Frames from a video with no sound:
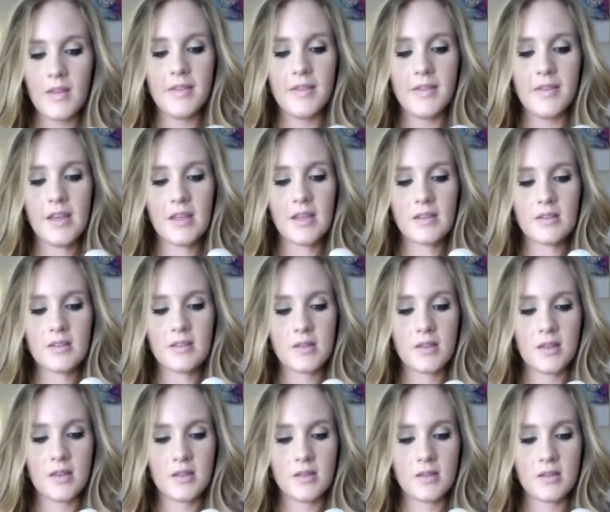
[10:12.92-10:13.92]
It
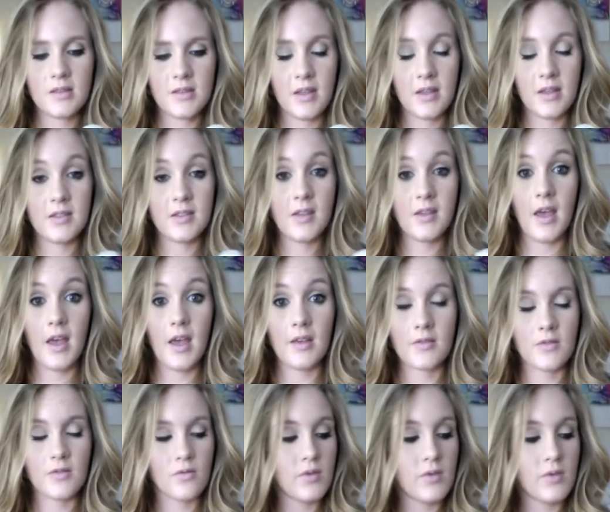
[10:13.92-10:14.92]

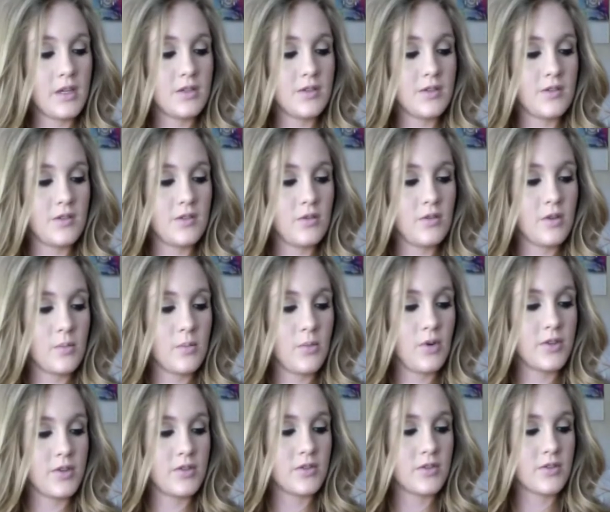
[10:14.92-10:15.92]
says, rich, soothing
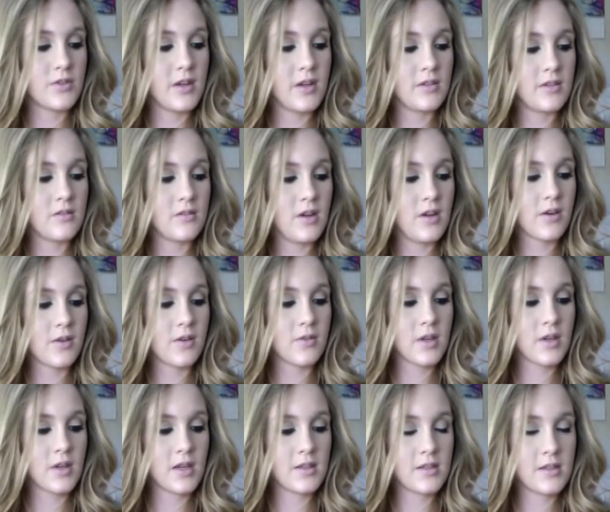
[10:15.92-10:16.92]
moisturizer not
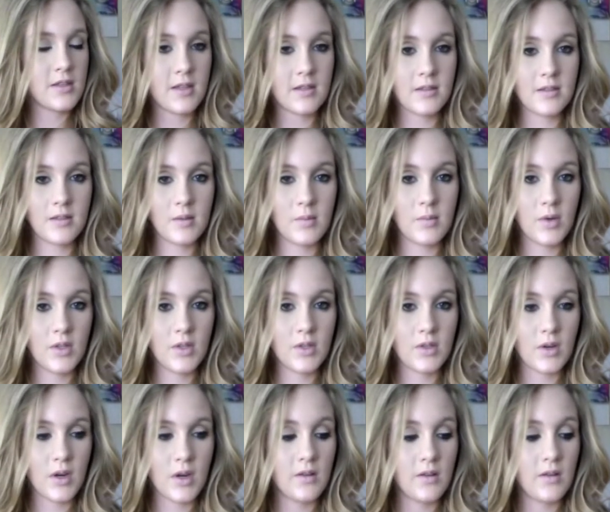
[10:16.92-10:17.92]
only intensely
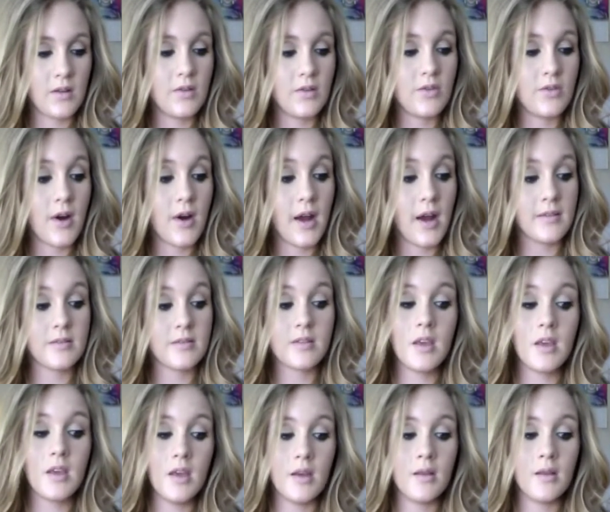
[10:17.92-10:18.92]
moisturizes dry
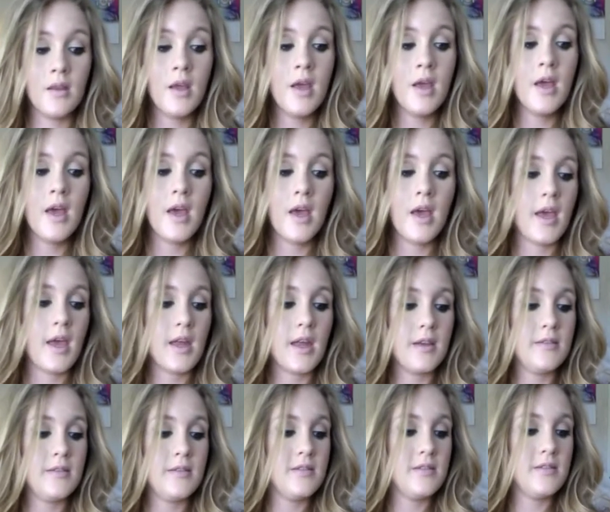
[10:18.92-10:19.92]
skin, it
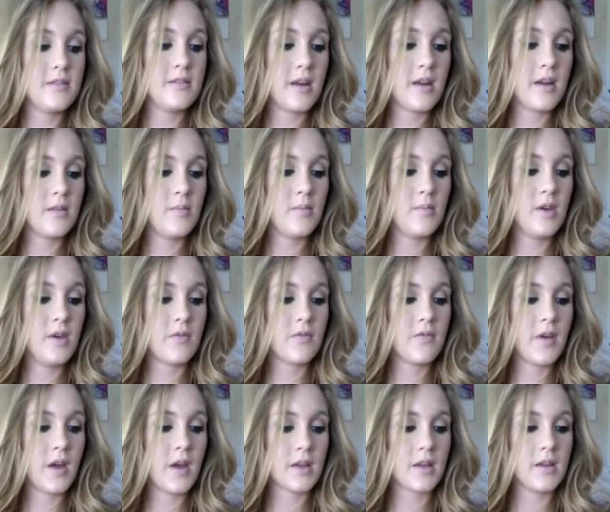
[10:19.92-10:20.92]
is designed to be
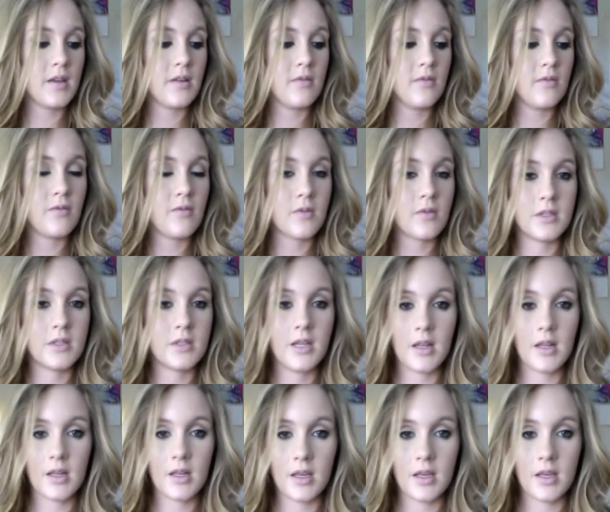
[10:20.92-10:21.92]
effective for
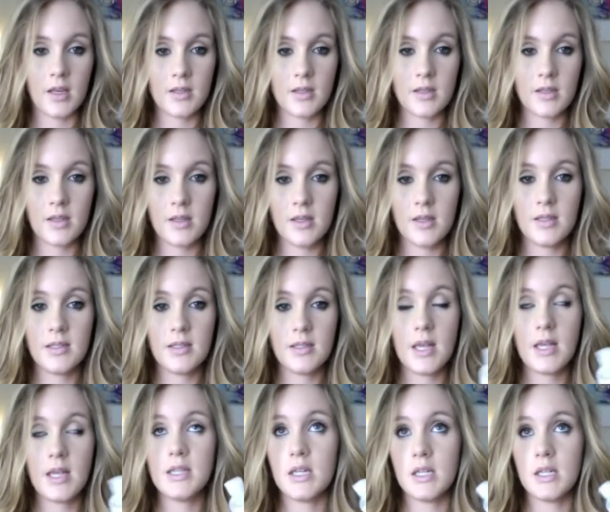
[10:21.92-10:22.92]
delicate,
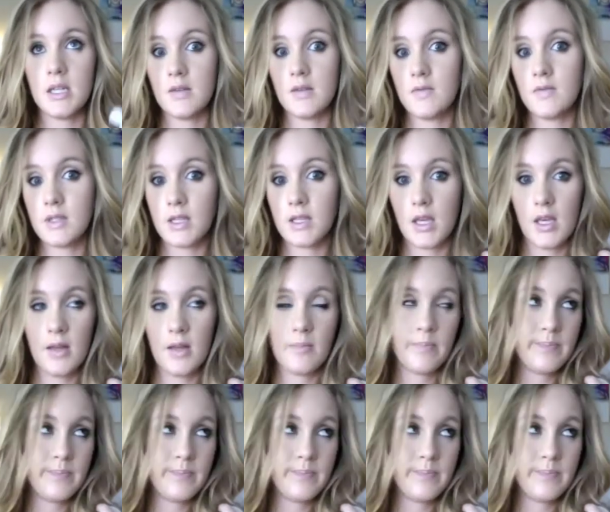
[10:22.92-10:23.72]
sensitive skin.